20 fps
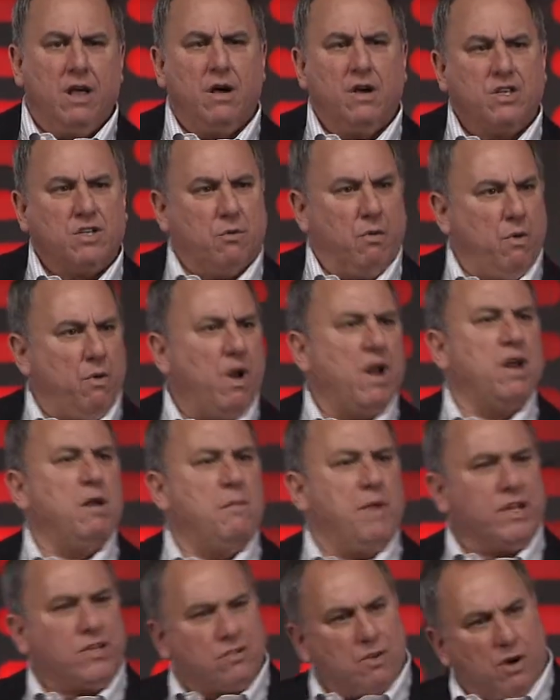So we wanted to
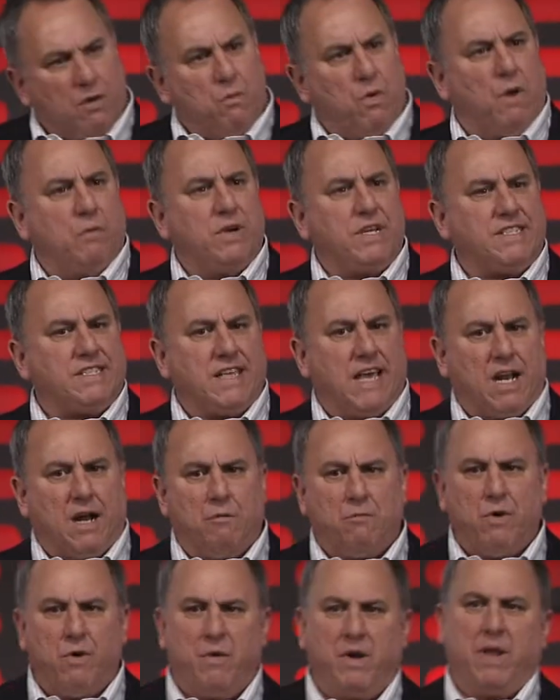make sure what we set
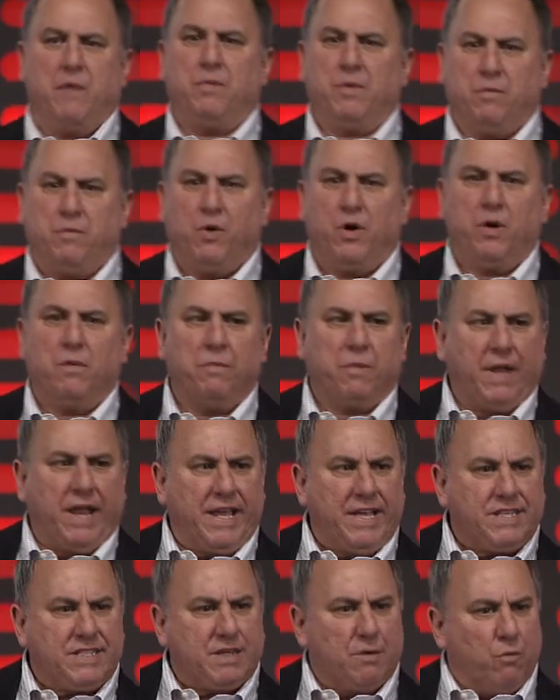up, we were able to put in
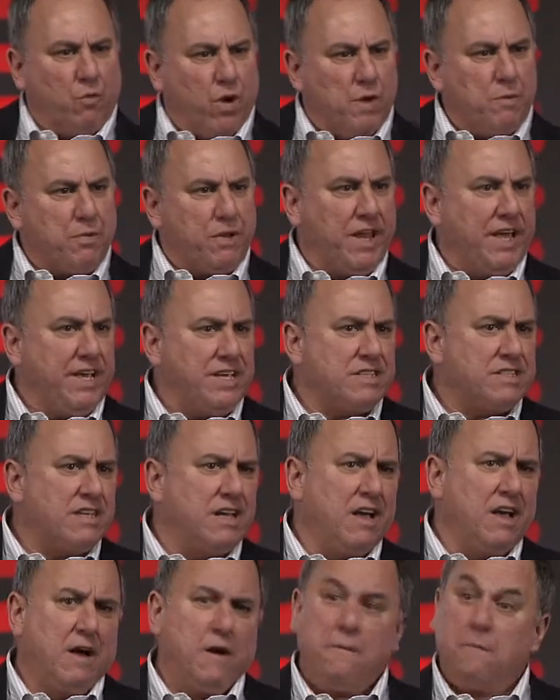place in one place
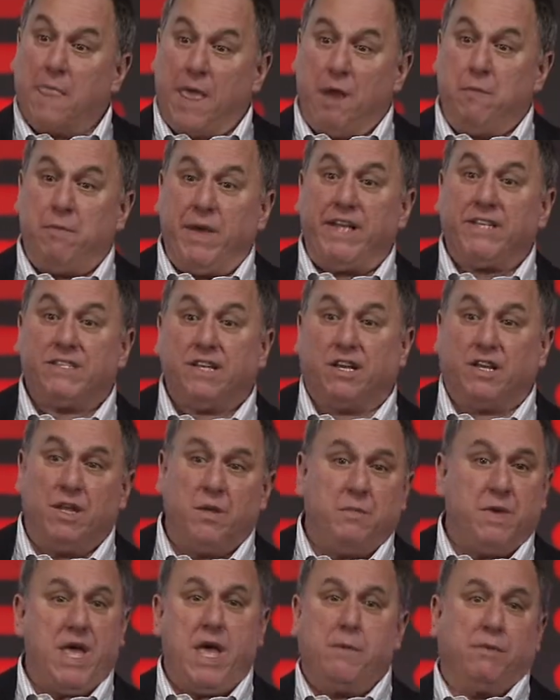and basically
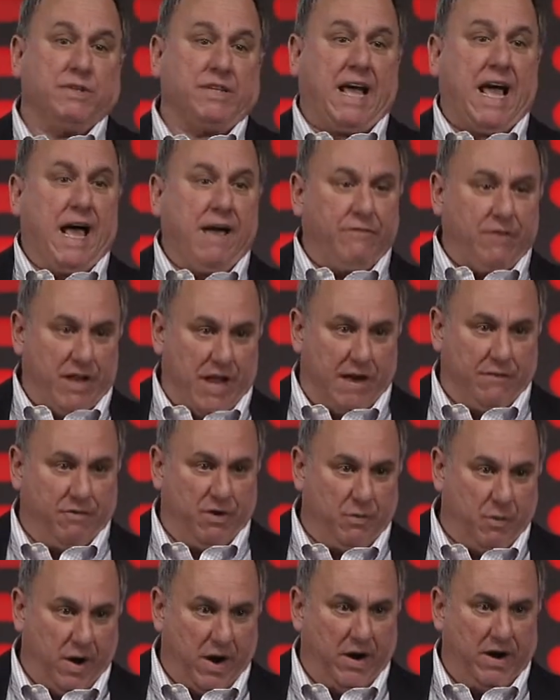be able to have it
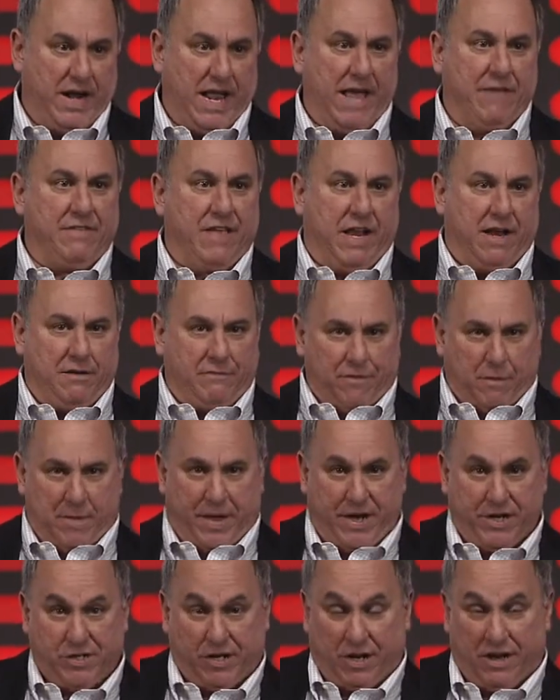everywhere and have that
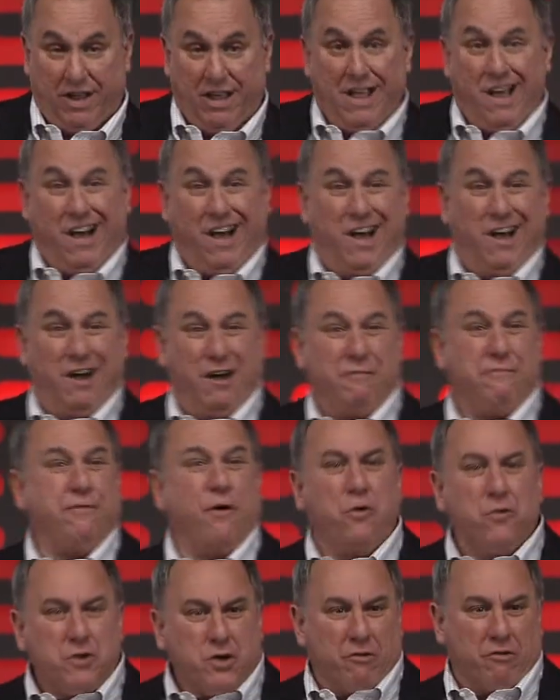information. A
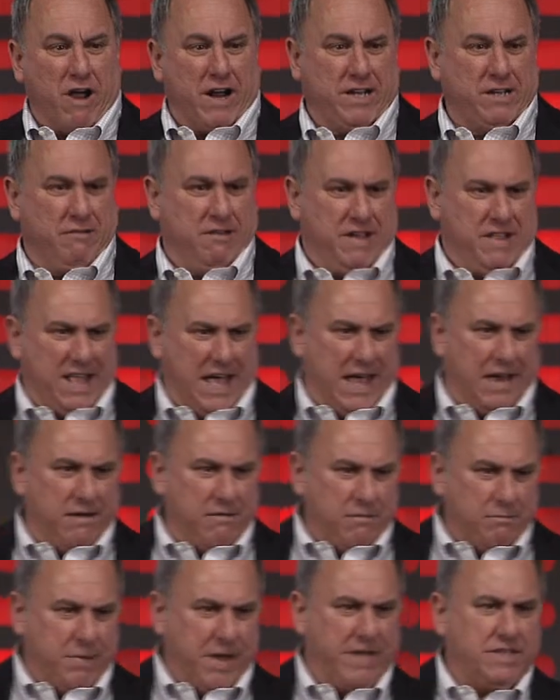phone directory that
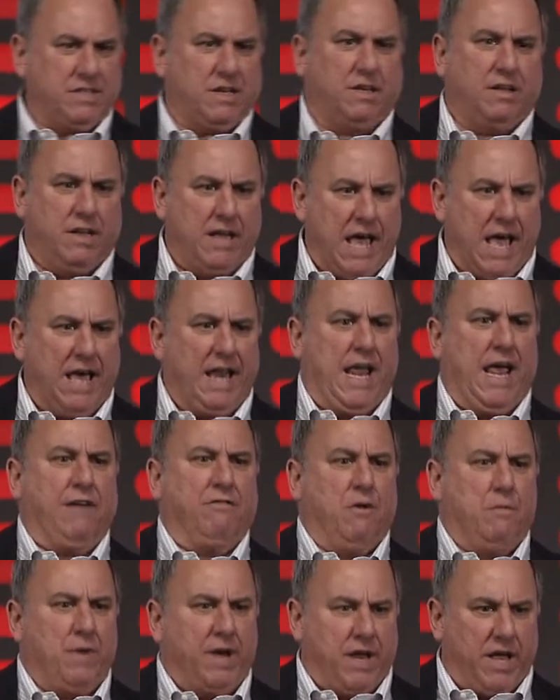basically had
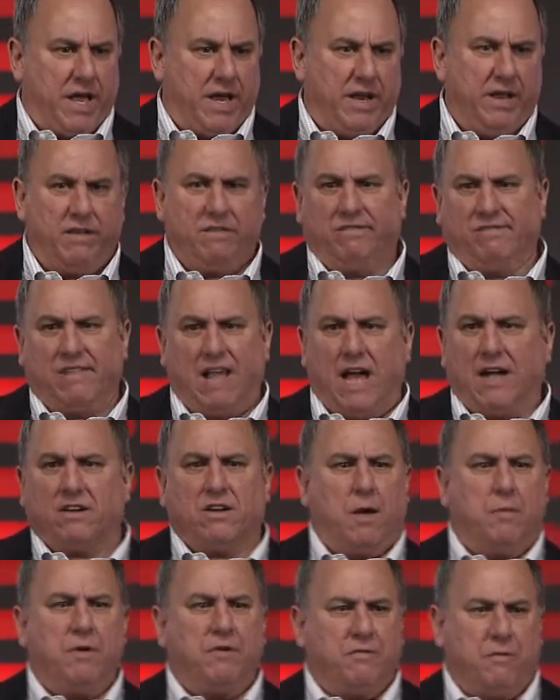everybody in it and not
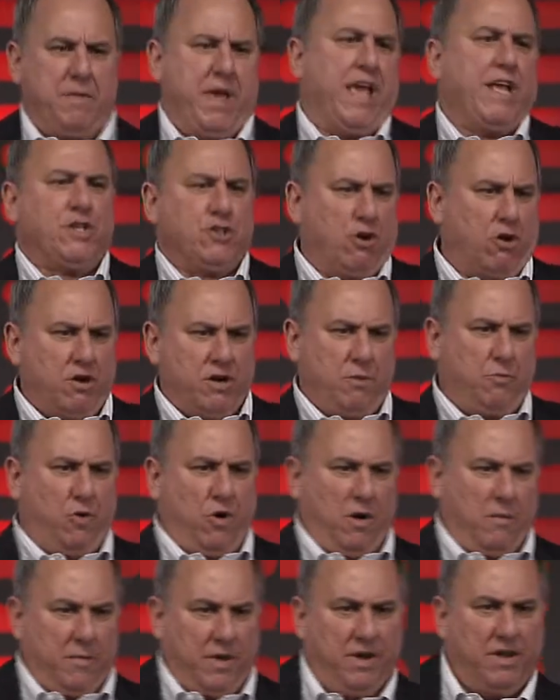coming from HR
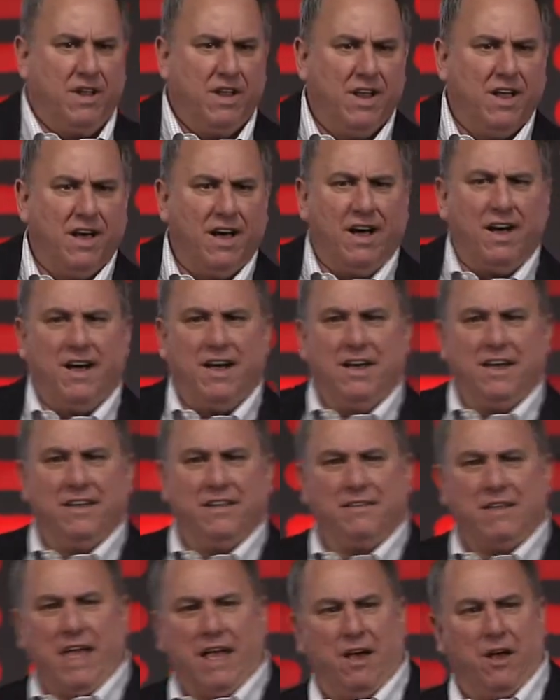department
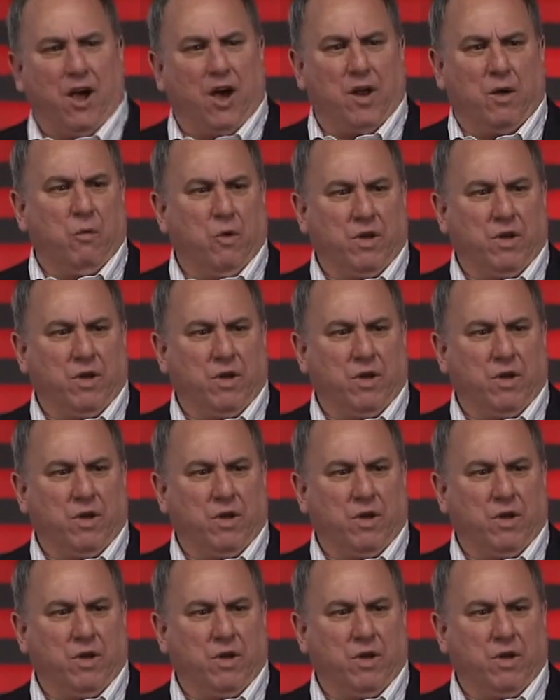on a